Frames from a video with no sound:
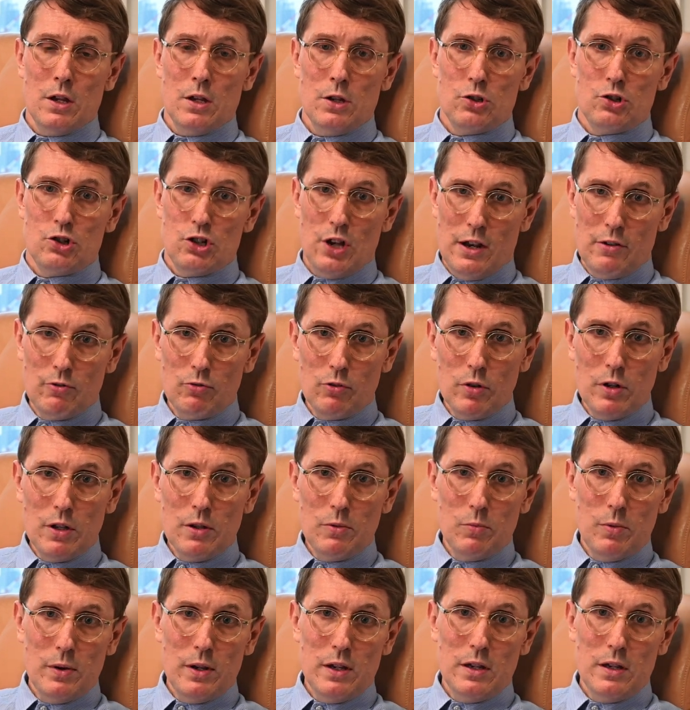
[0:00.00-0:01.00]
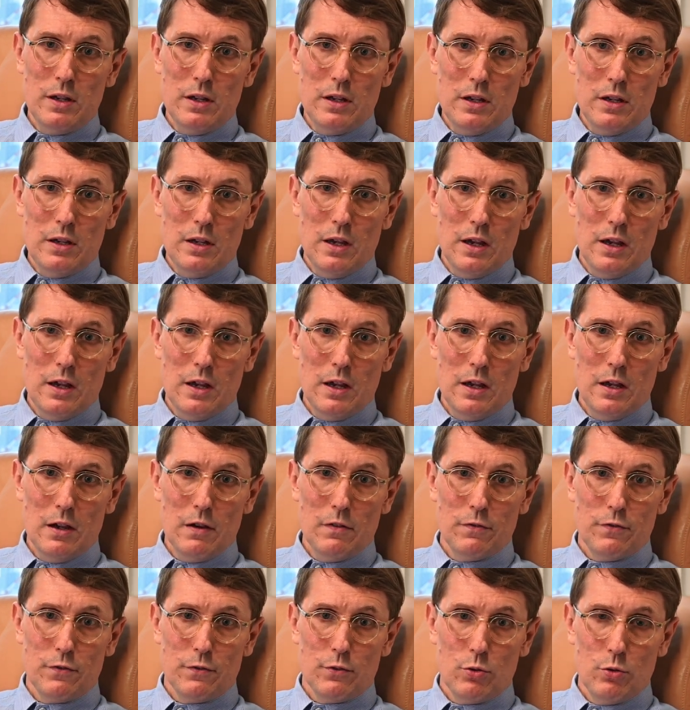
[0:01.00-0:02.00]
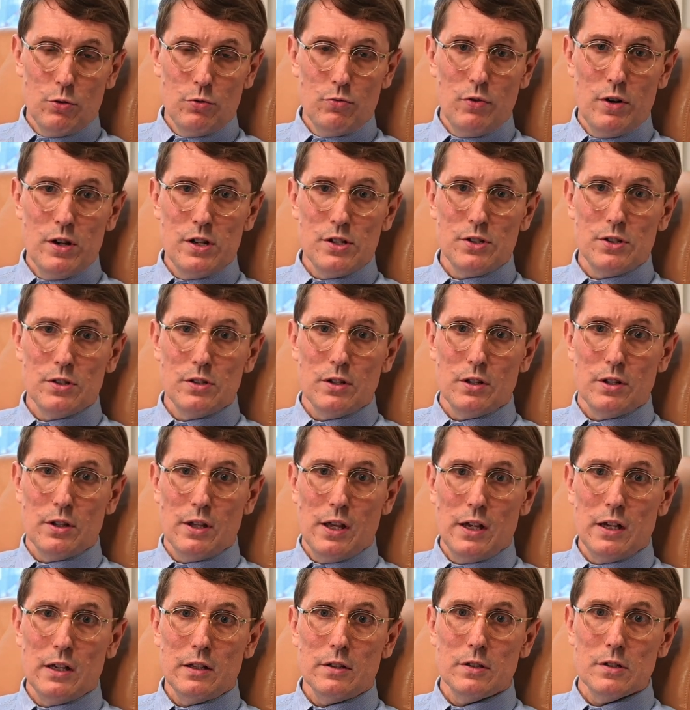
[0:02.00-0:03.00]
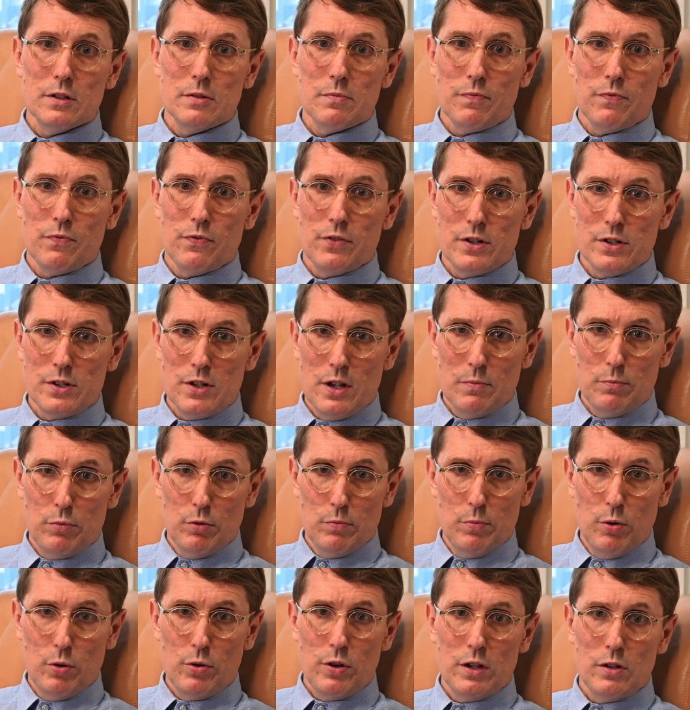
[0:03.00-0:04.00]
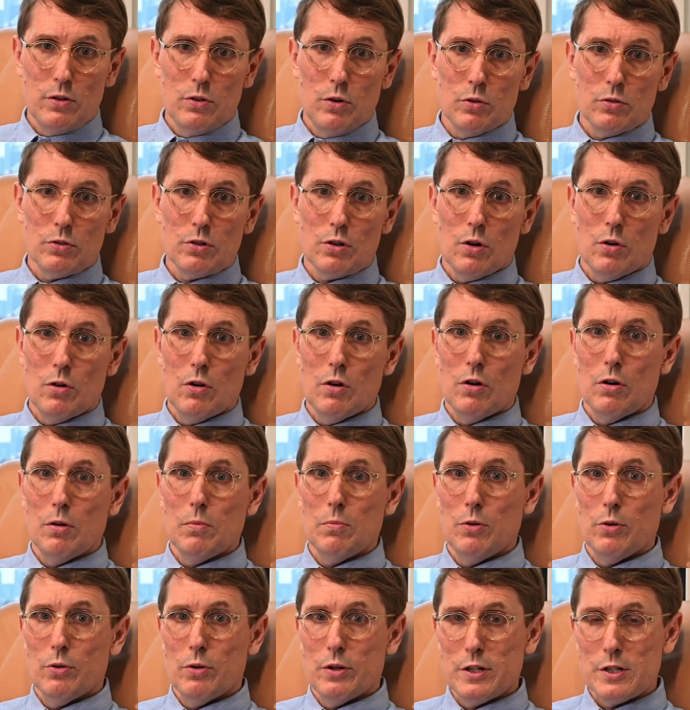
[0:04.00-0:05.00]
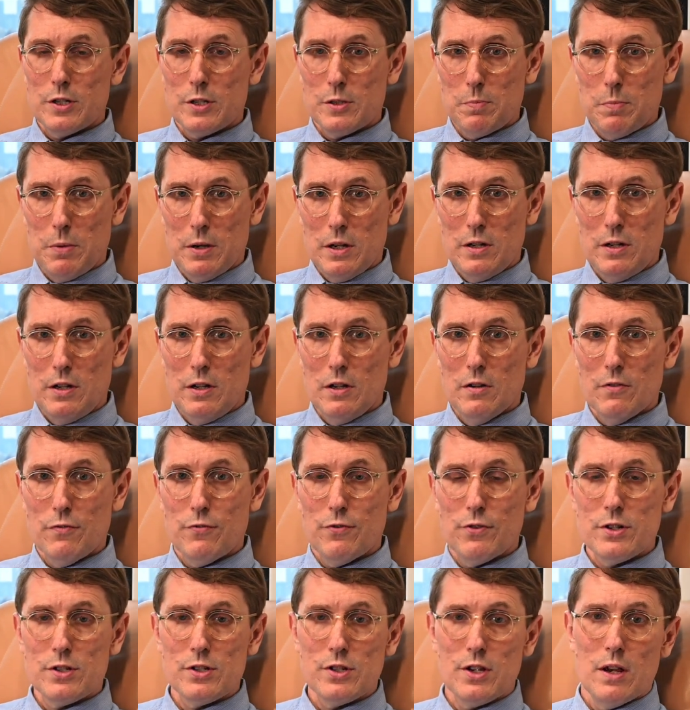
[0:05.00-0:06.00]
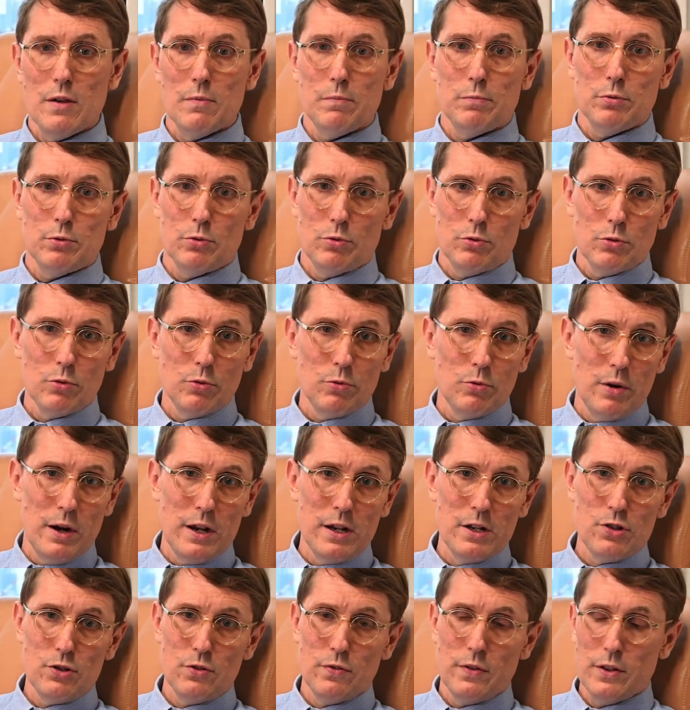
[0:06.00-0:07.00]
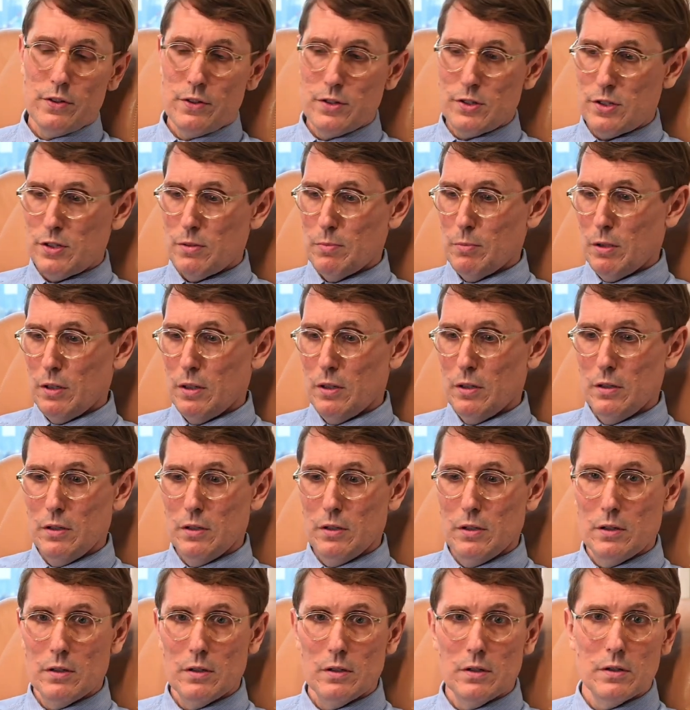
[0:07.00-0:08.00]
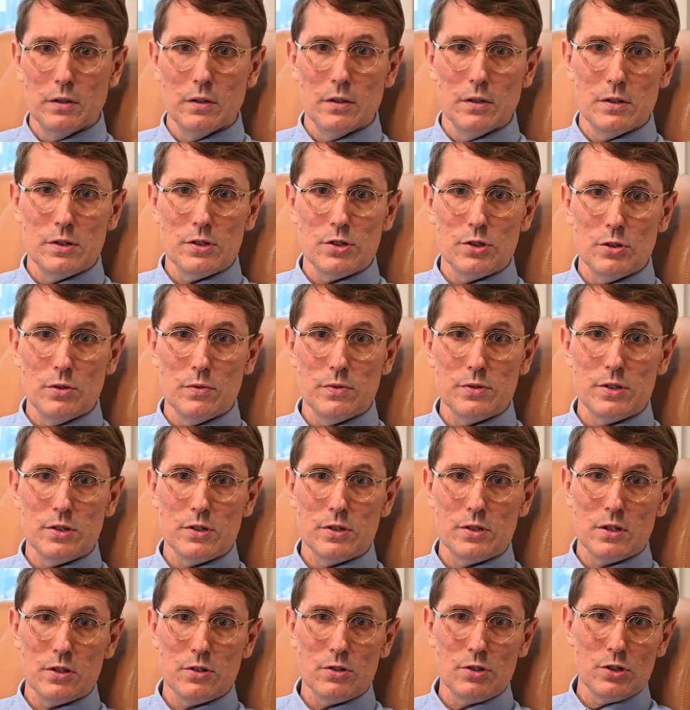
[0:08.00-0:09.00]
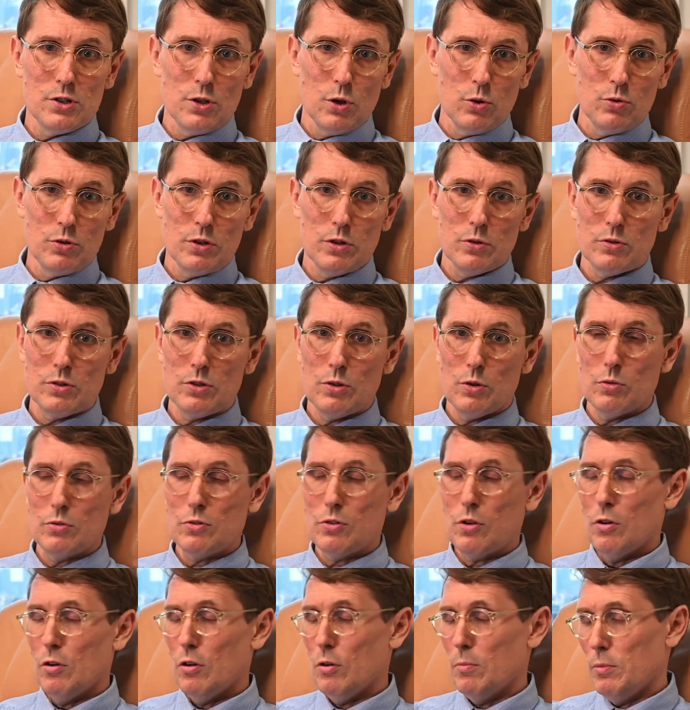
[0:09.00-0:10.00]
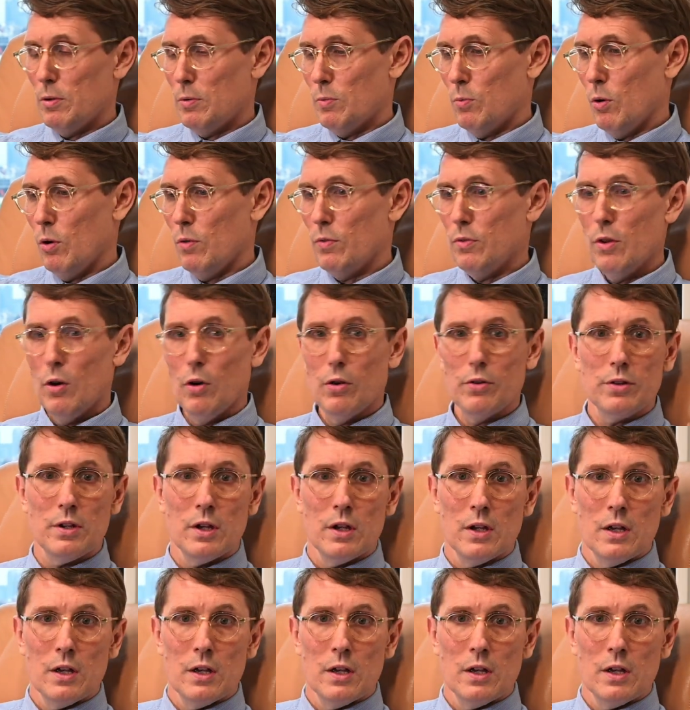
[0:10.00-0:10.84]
Generally, we have good reason to think that, for example, Booking.com or Expedia, for example, or a range of other similar services such as Hotels.com and whatnot,